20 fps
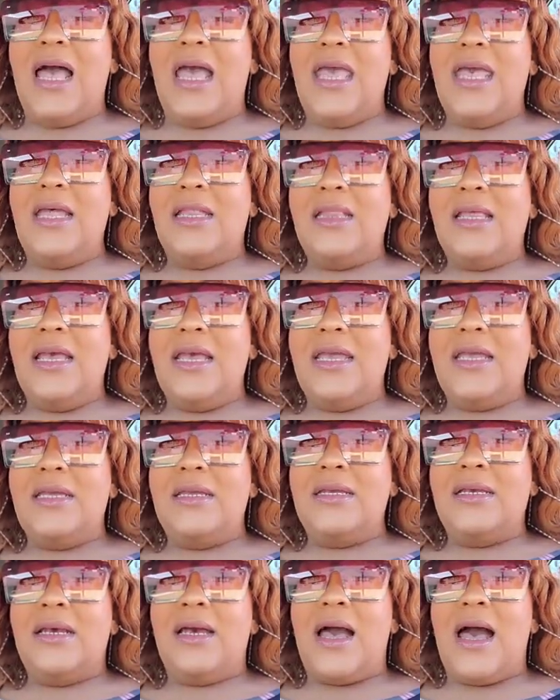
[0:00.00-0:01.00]
LA
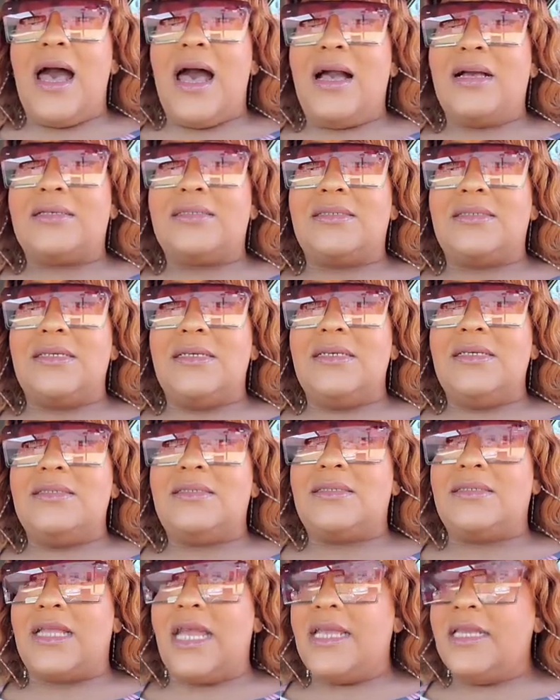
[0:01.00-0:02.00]
Oxy
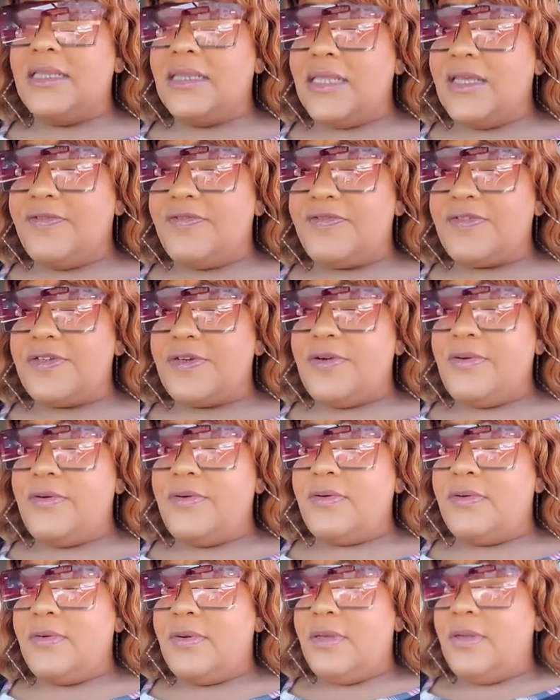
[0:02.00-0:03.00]
Stain Lifter.
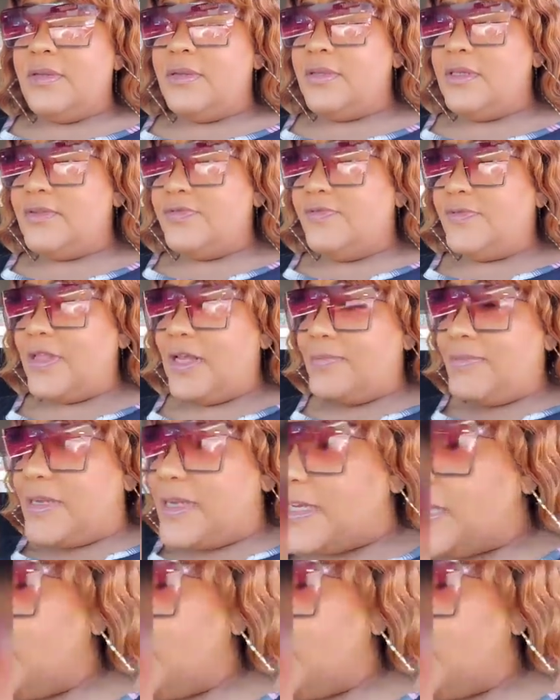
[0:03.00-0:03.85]
This fly better